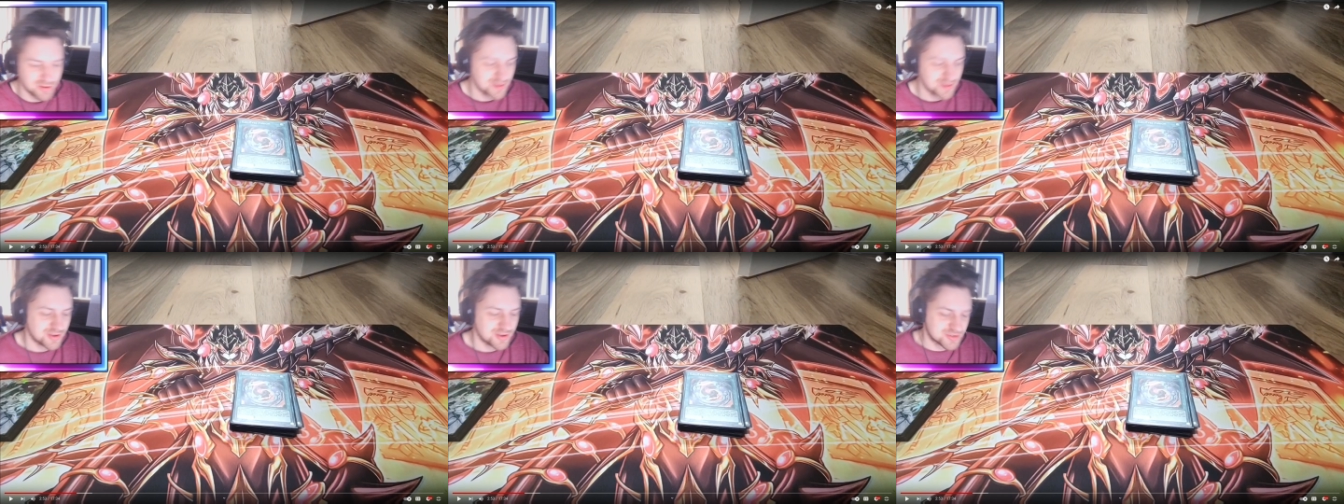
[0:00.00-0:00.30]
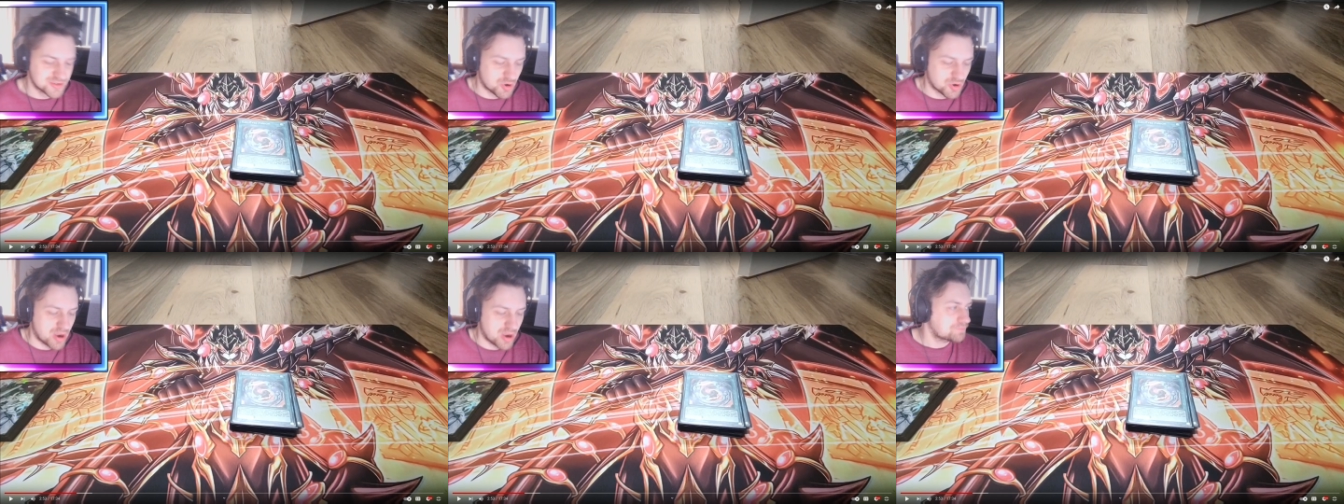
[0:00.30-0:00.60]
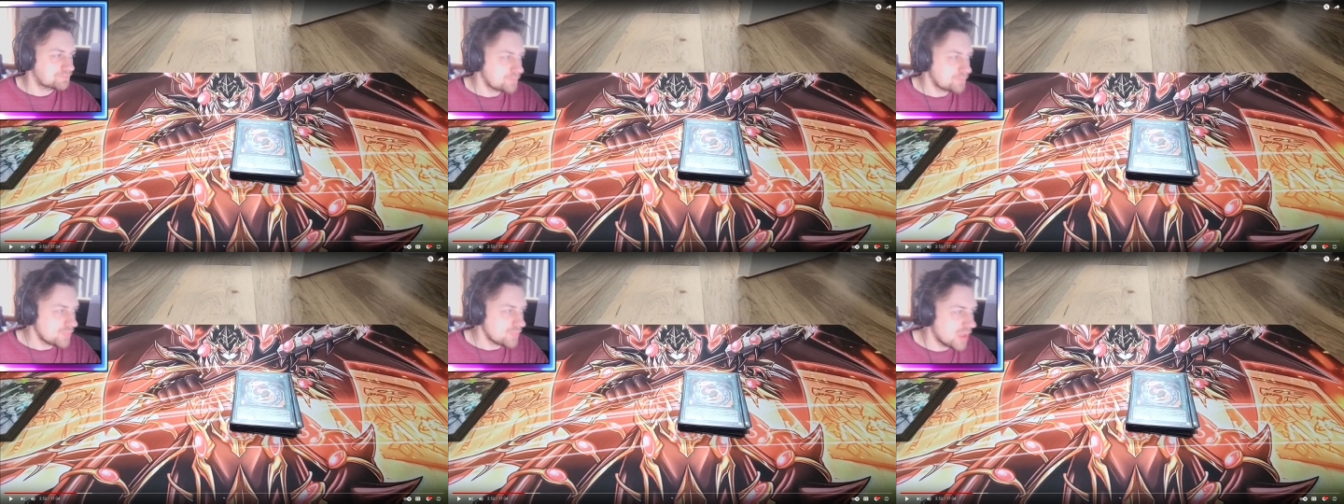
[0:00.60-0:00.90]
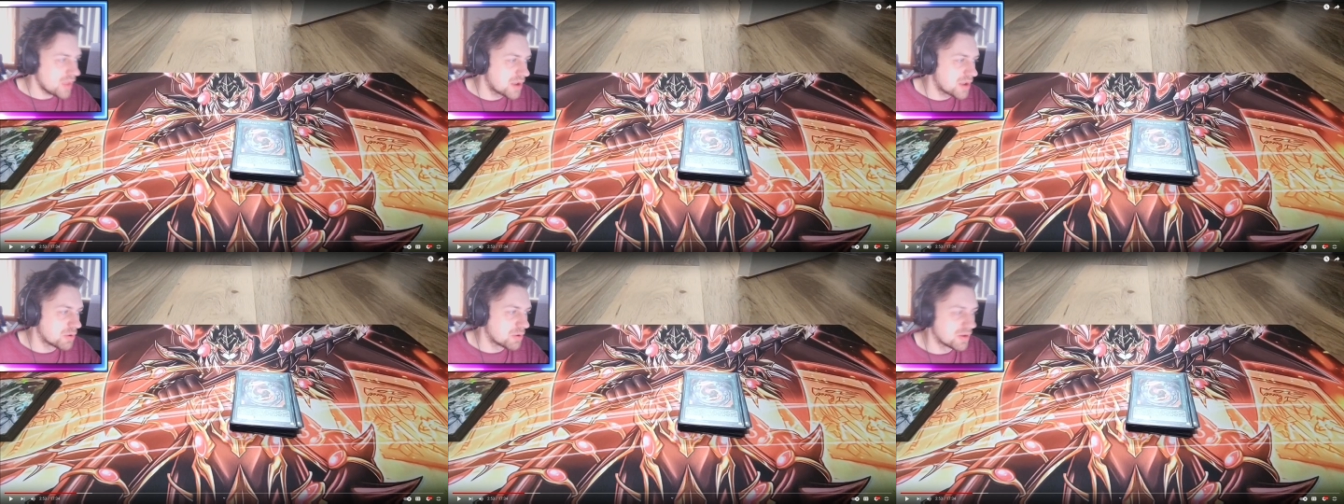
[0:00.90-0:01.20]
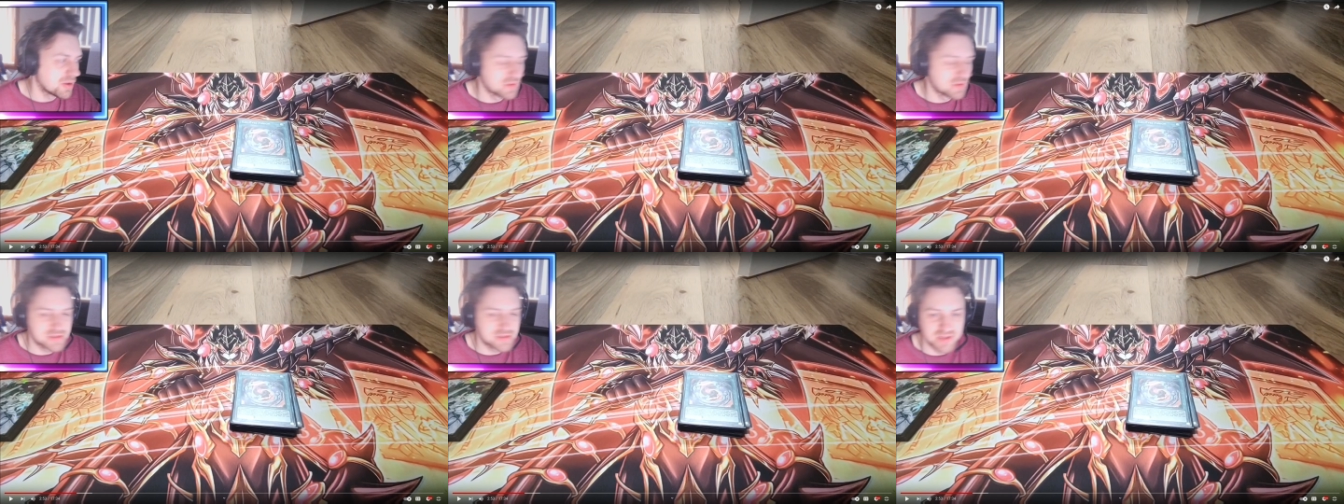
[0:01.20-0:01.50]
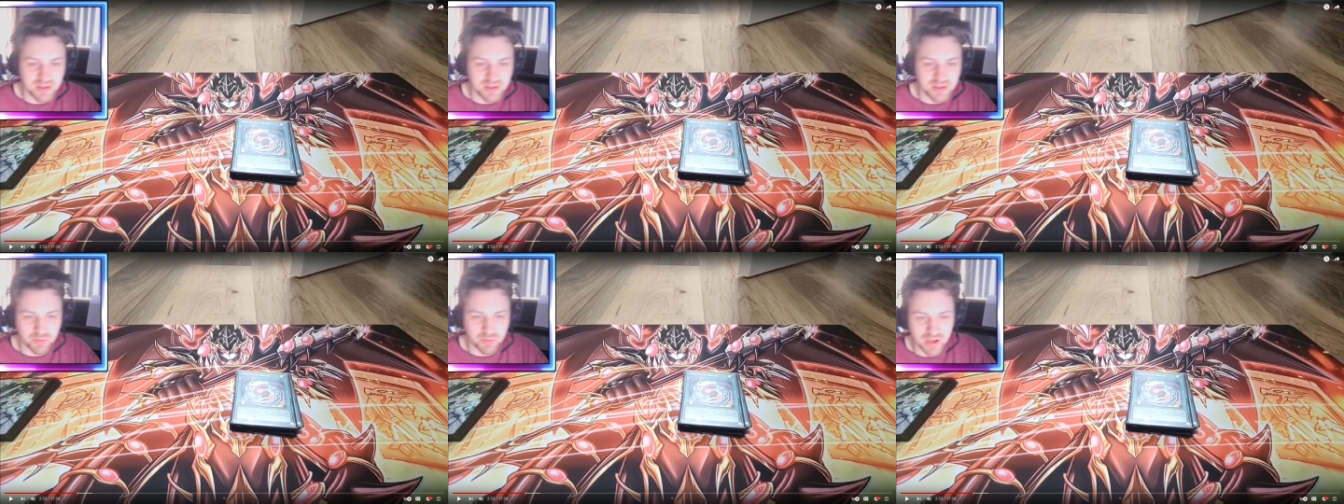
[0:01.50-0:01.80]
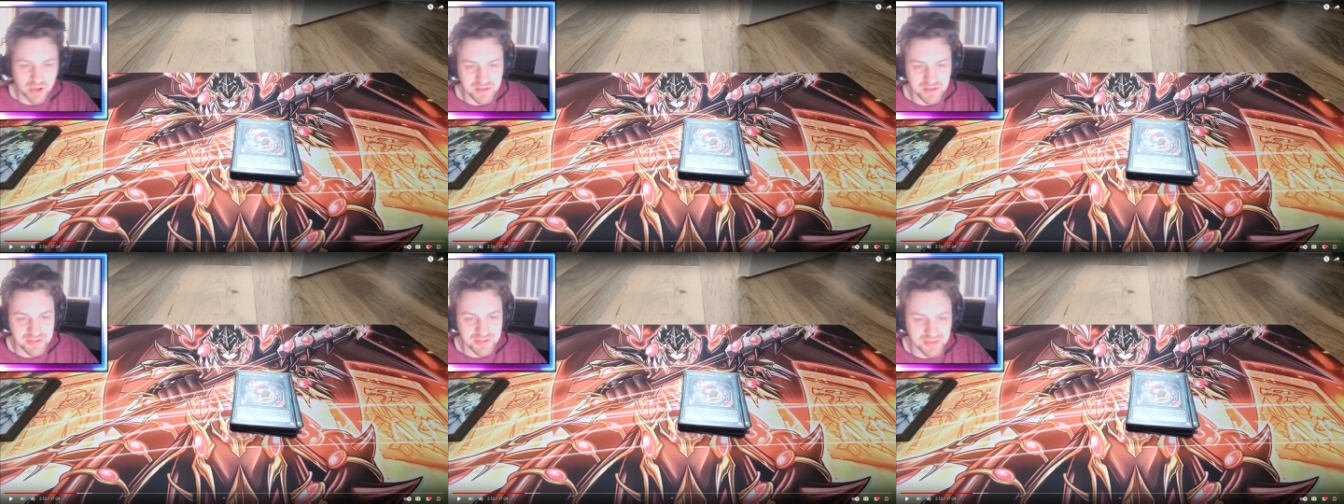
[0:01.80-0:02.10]
It's great. Anyway, let's hear what he
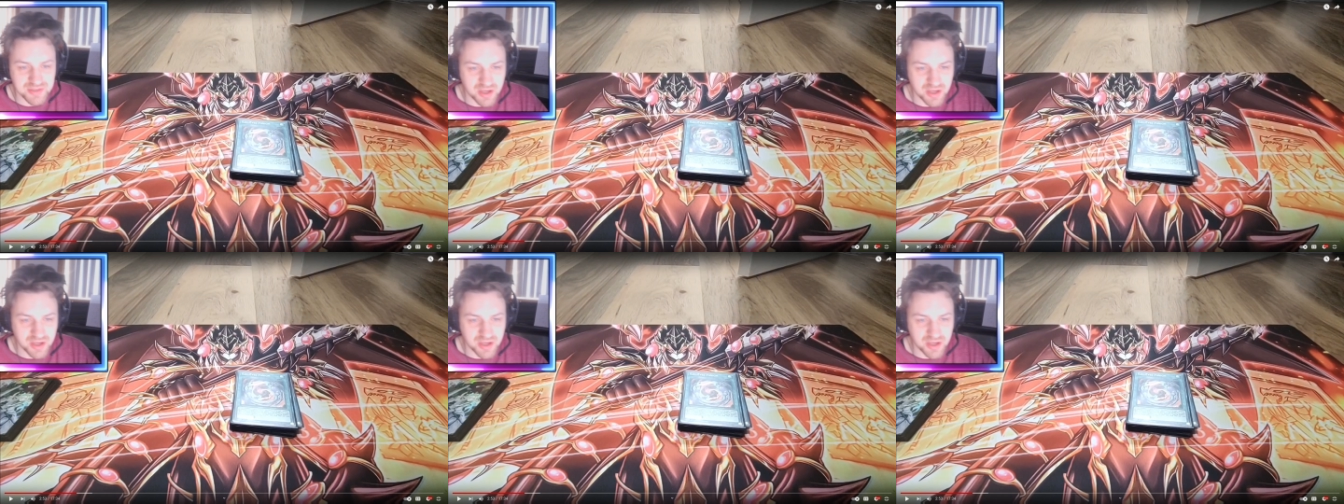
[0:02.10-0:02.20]
has to say.